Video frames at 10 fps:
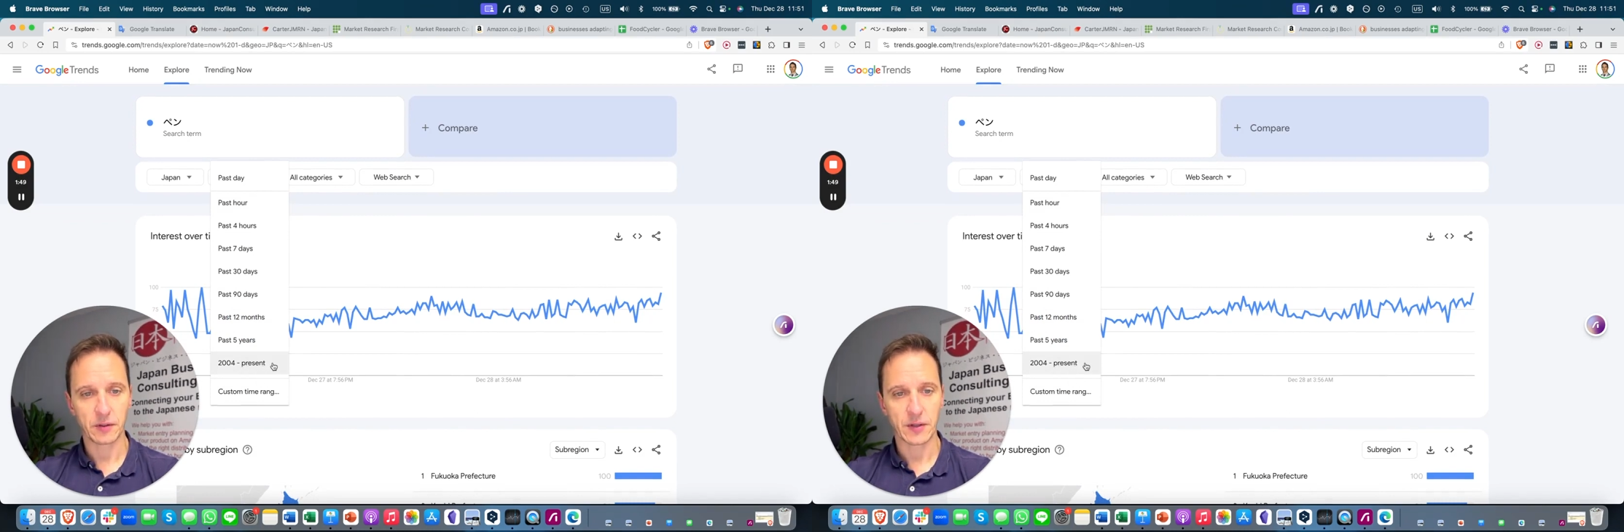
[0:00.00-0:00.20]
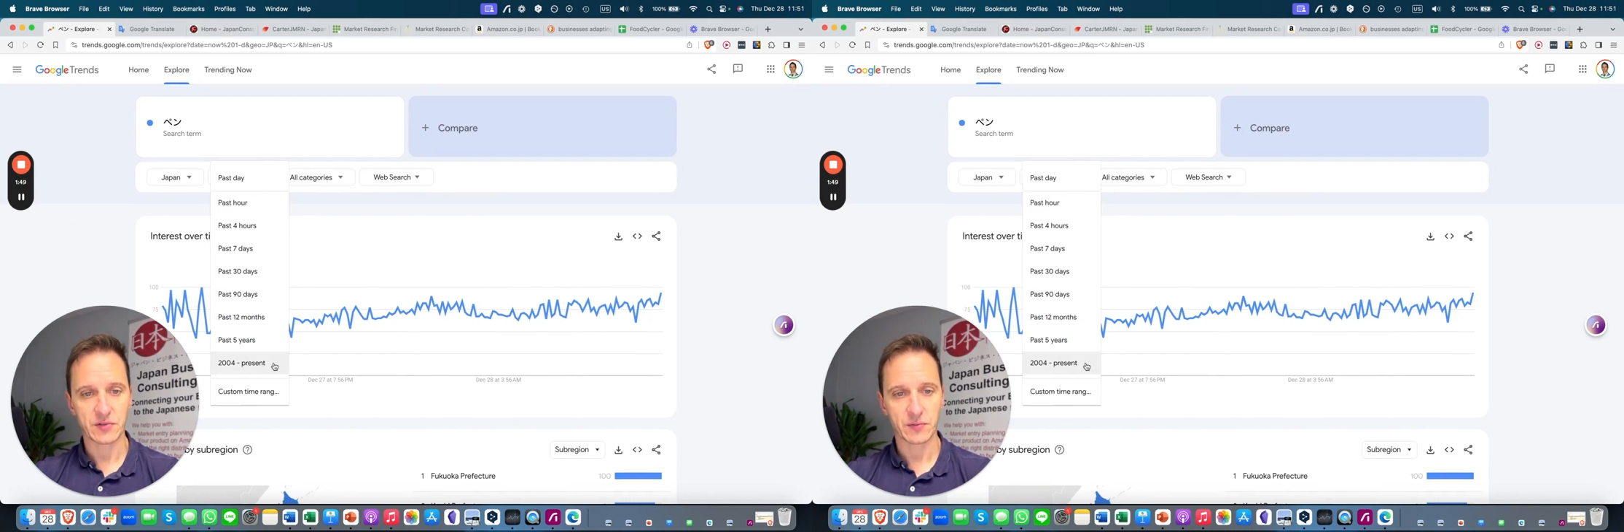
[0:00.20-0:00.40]

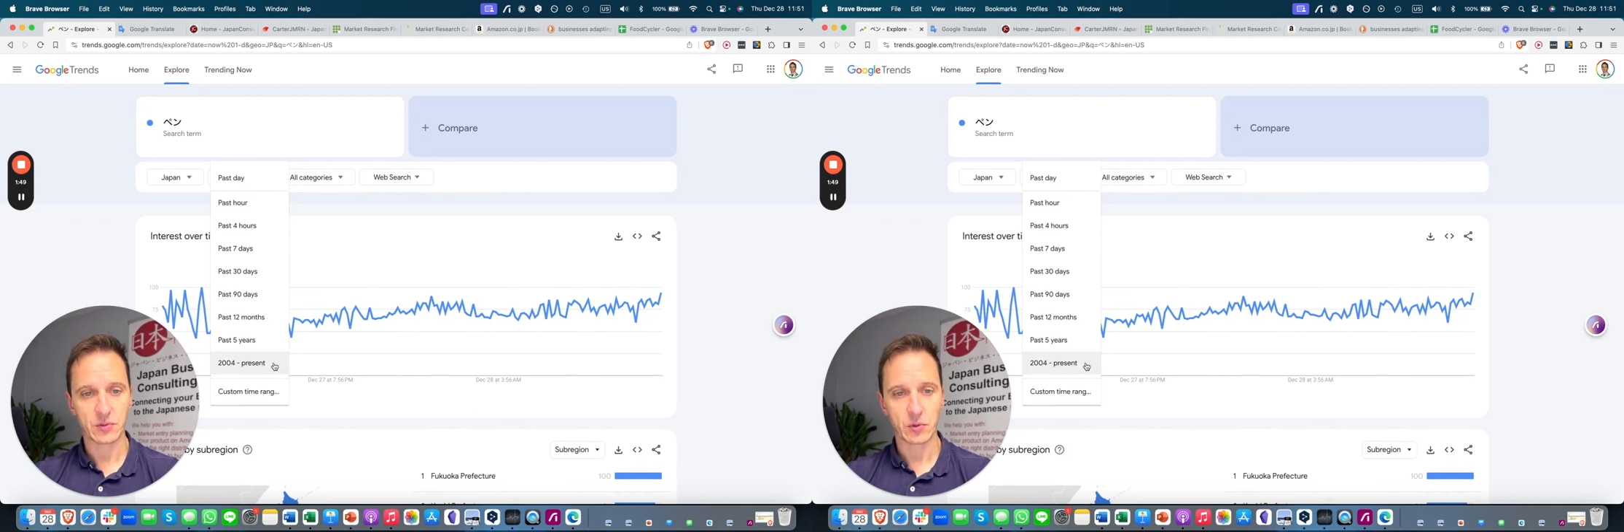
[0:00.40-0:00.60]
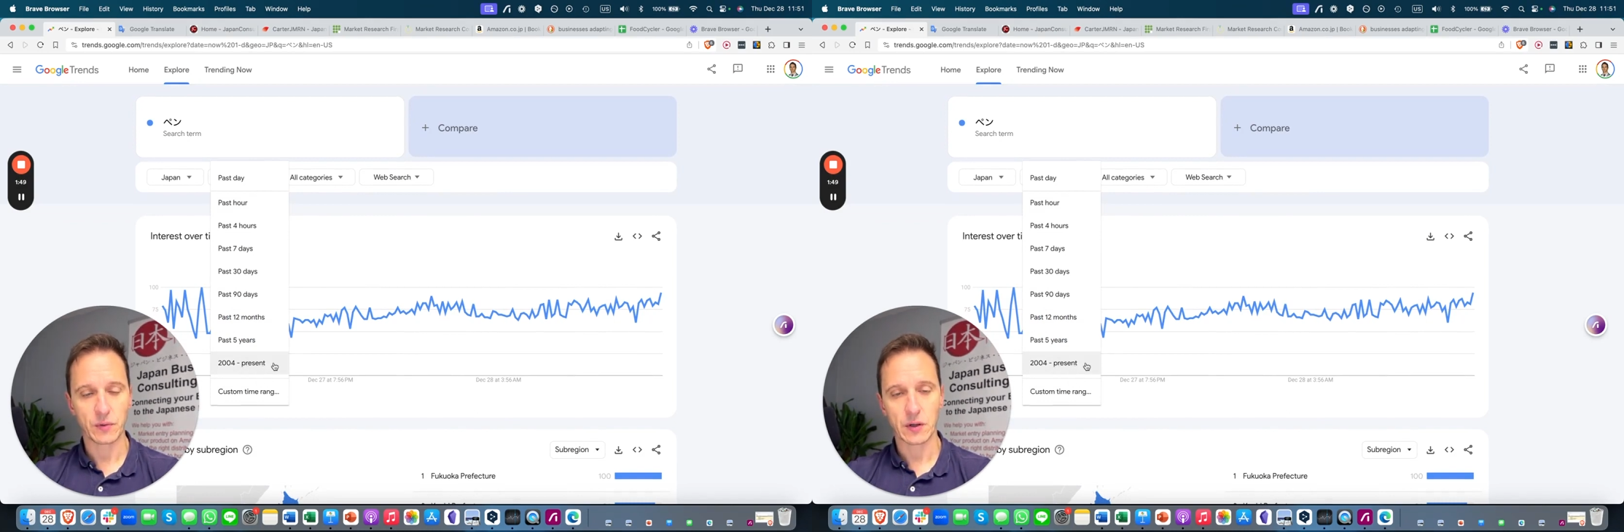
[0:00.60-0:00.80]
That's from
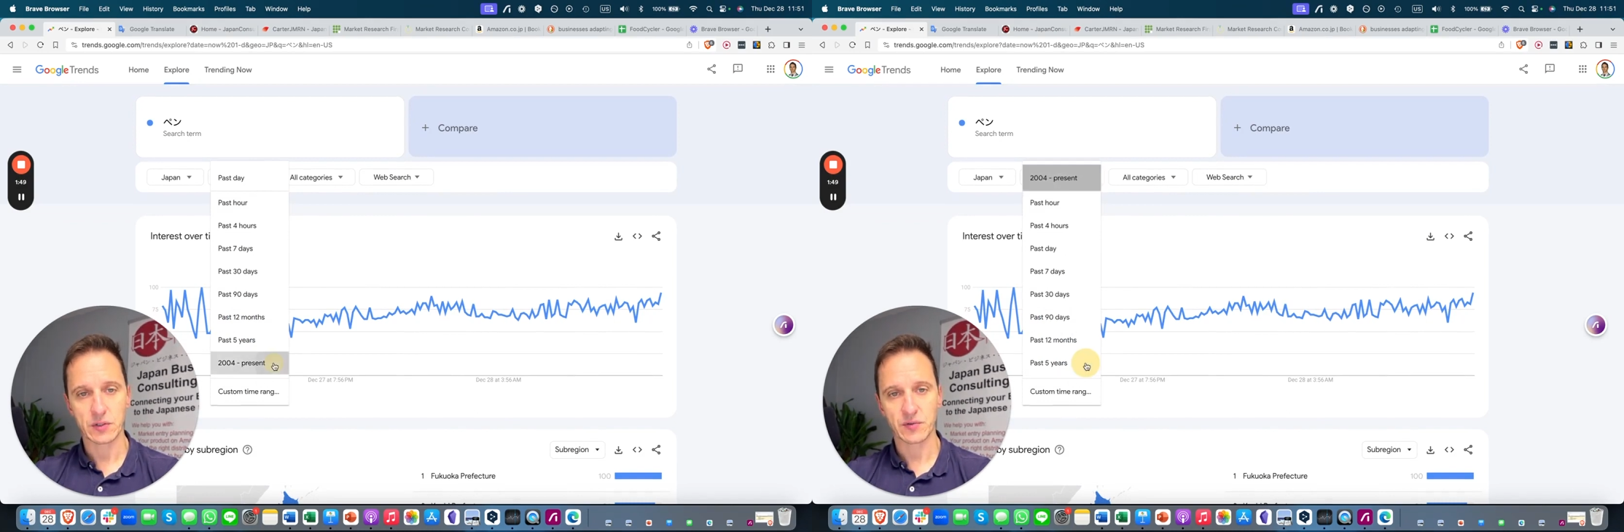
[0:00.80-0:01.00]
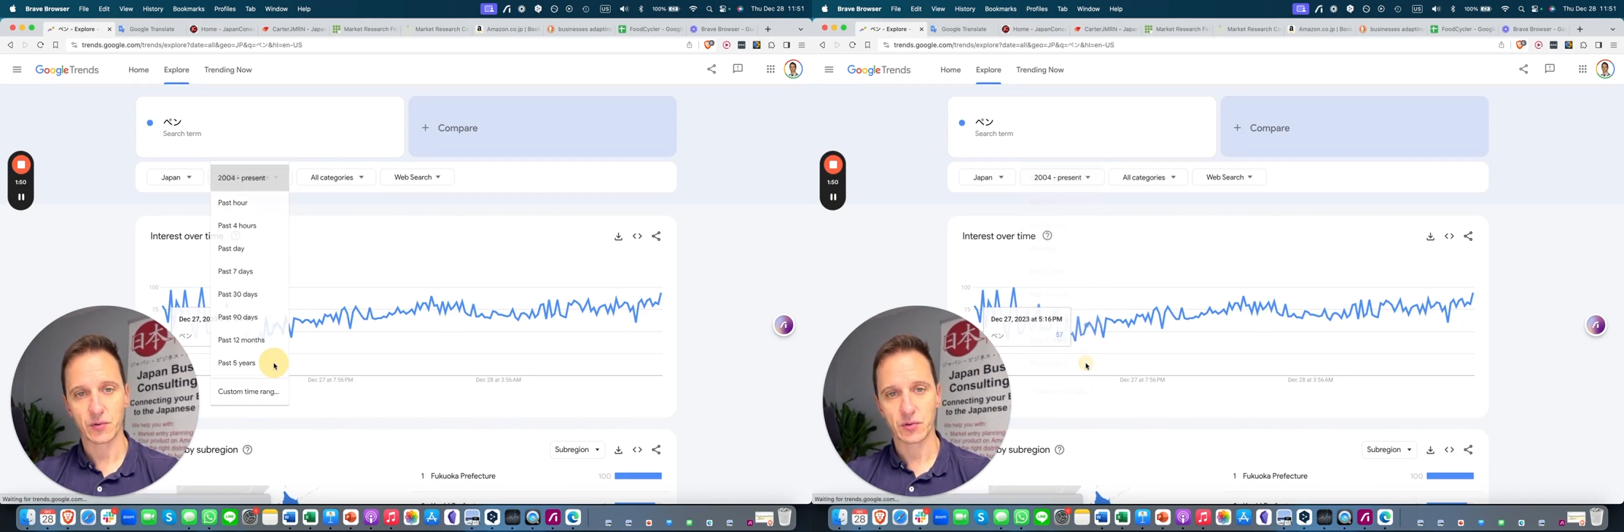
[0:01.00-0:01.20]

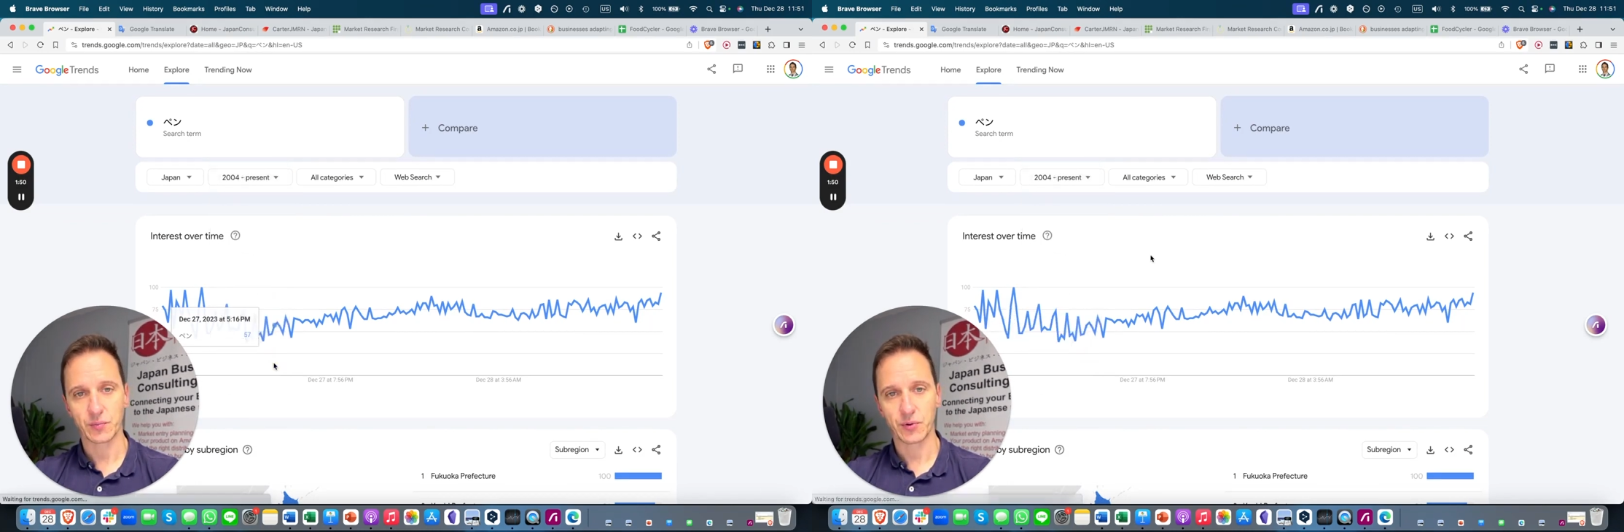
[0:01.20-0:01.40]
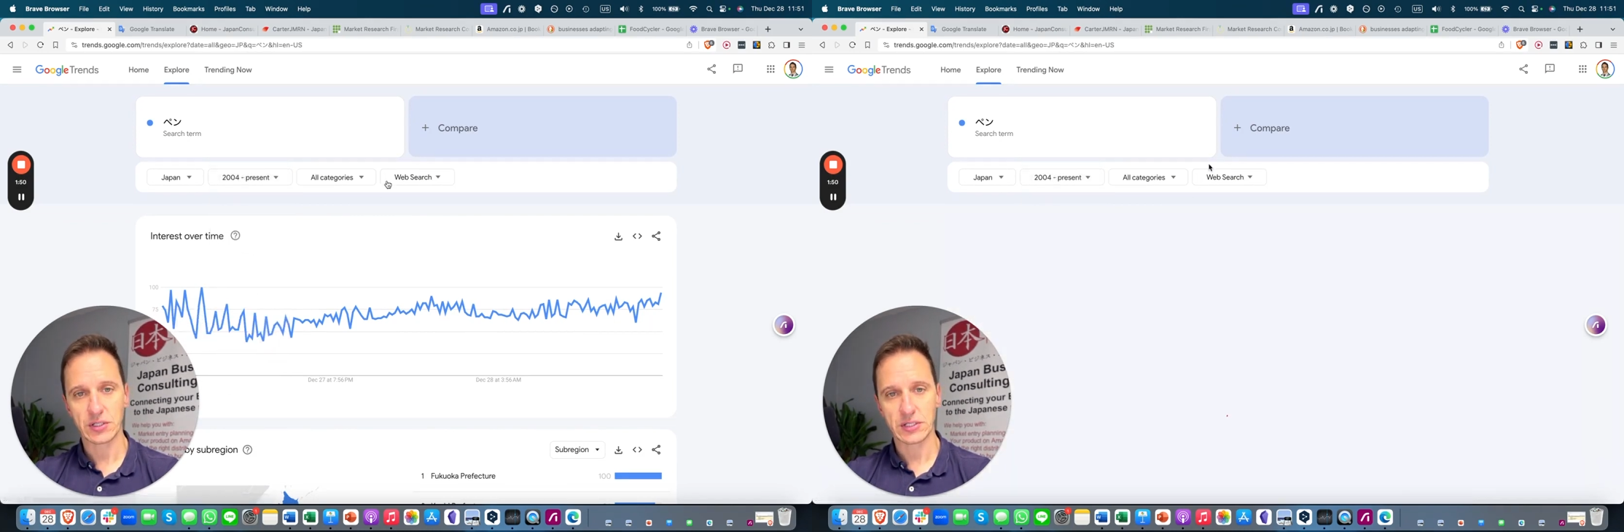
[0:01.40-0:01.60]
2004 to
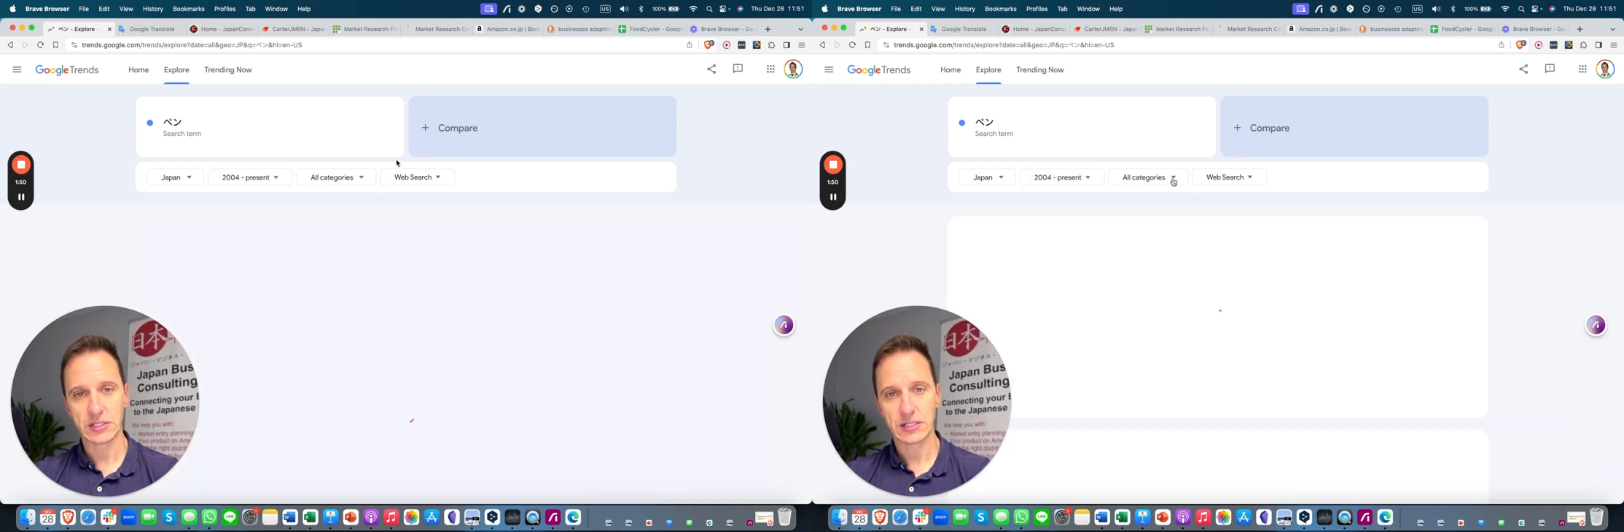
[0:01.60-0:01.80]
present.